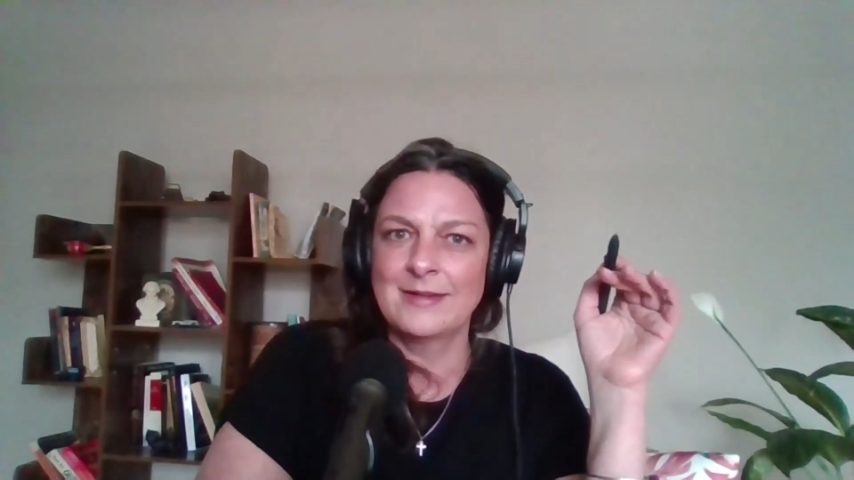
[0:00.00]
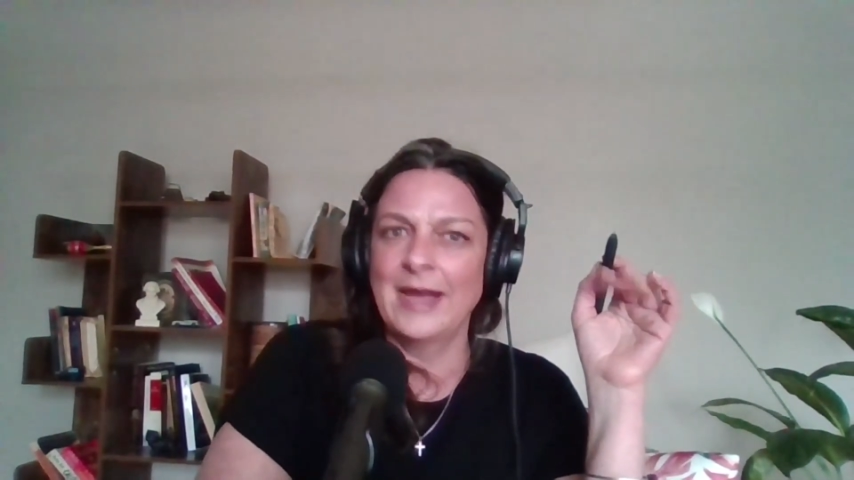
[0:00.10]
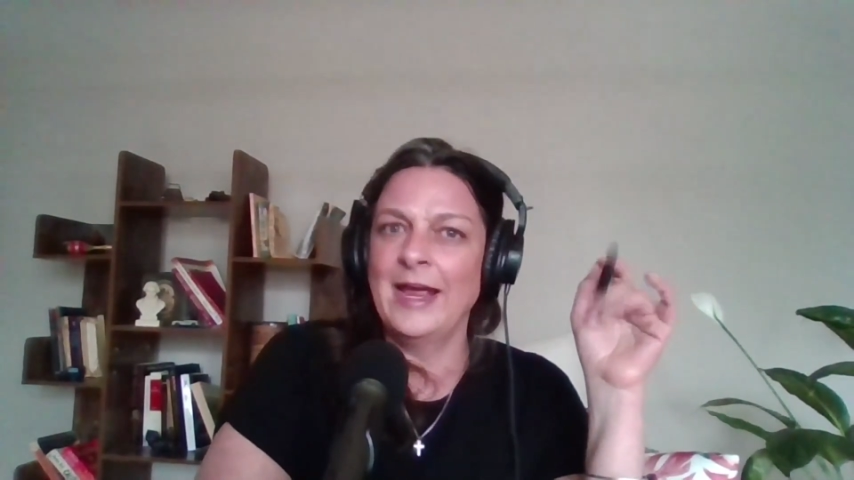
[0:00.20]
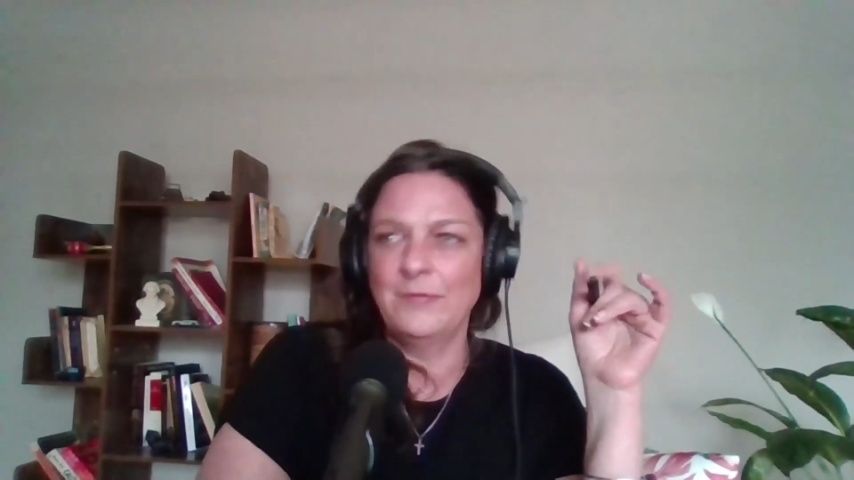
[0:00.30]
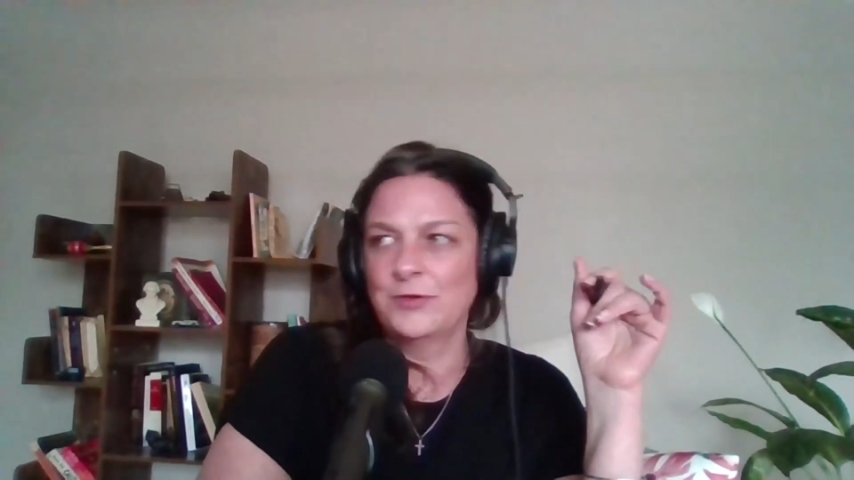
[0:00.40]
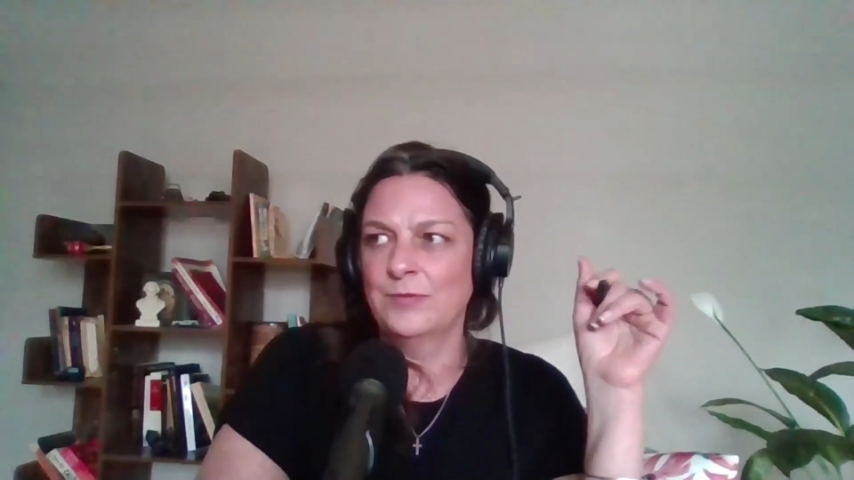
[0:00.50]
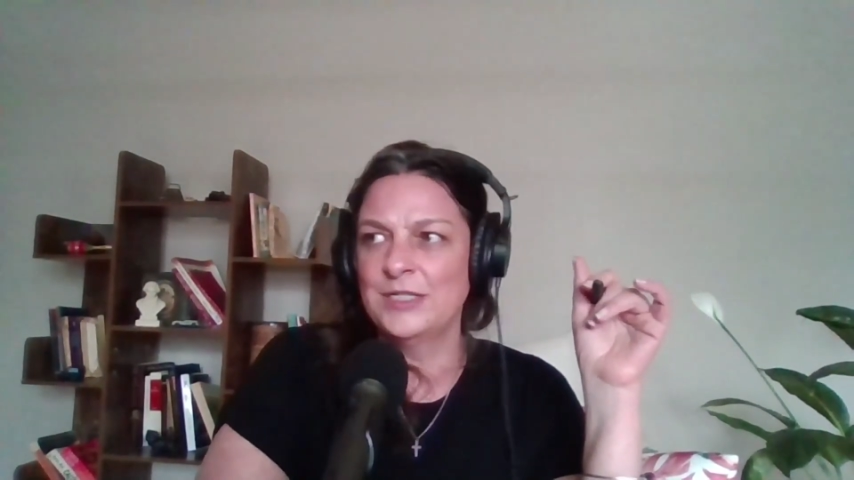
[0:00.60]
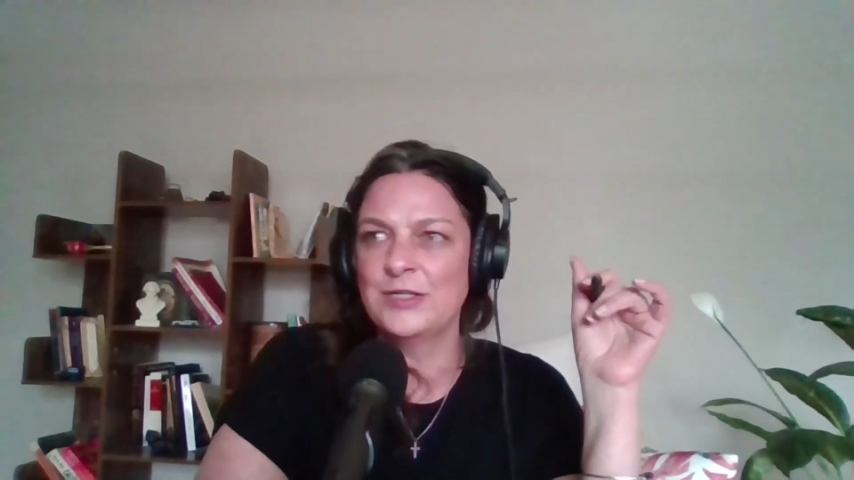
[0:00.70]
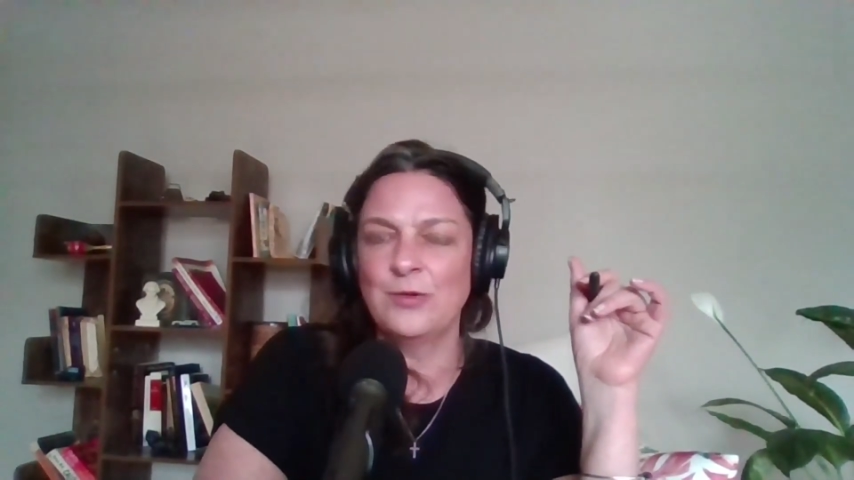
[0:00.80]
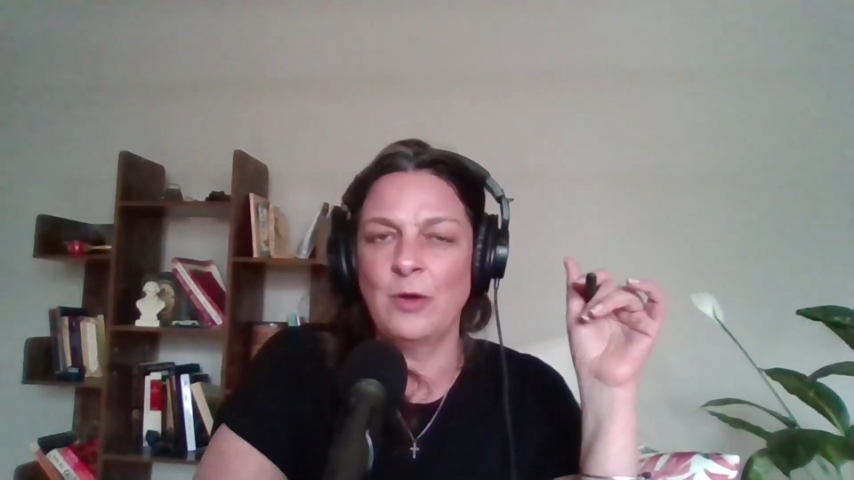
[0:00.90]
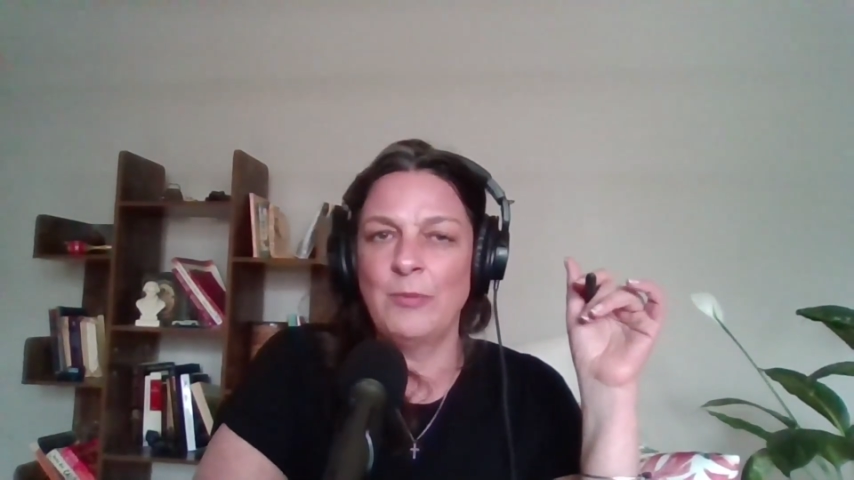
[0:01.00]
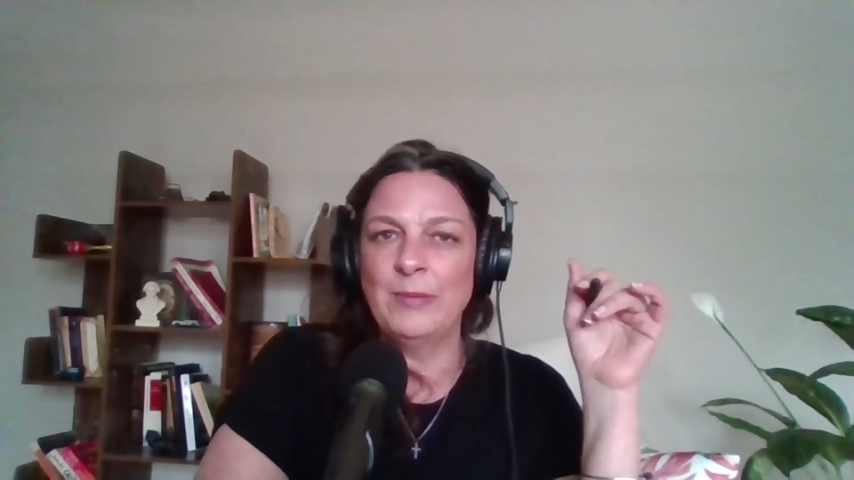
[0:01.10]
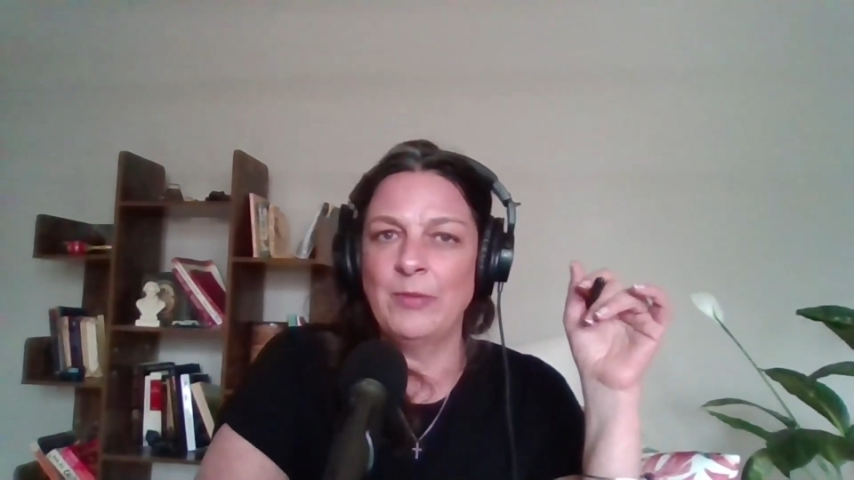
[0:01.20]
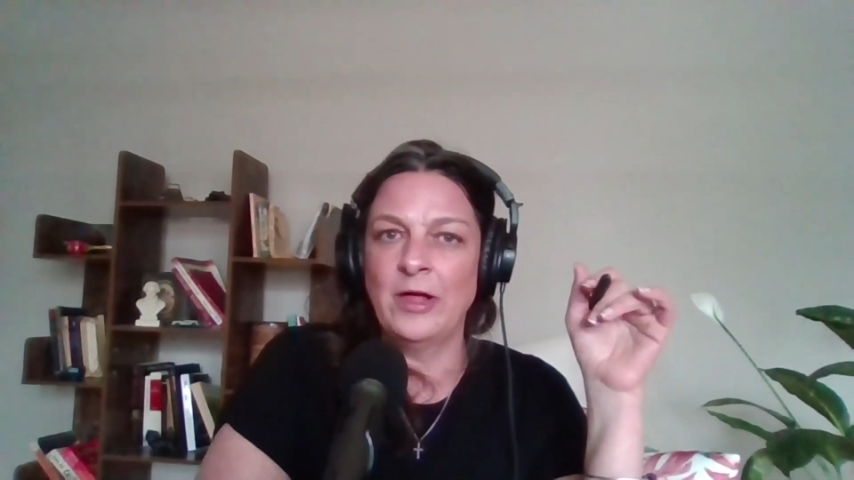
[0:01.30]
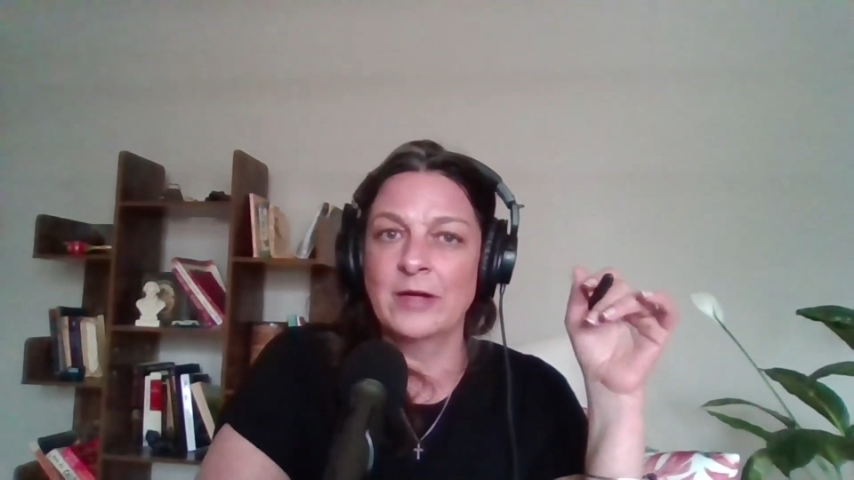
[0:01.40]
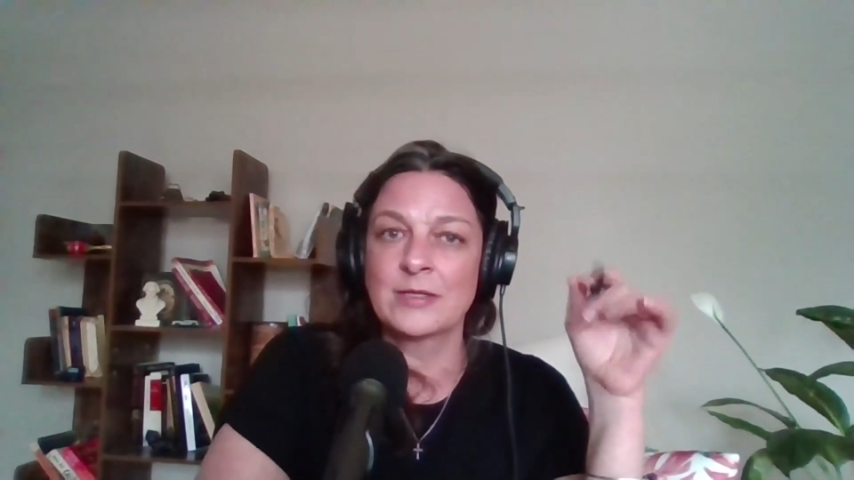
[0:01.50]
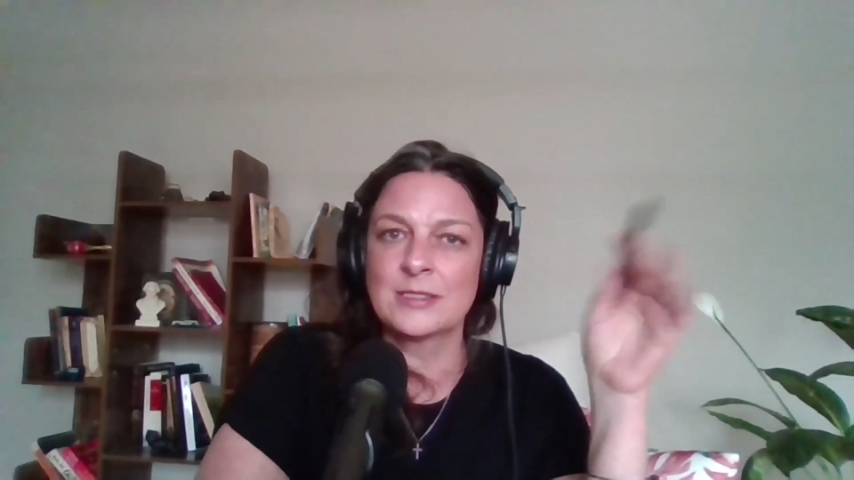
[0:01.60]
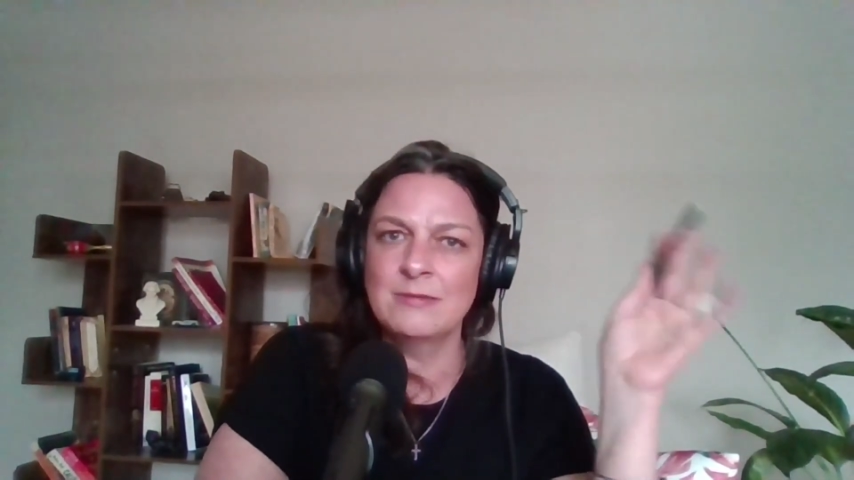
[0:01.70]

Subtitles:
I have to redo all my blogs?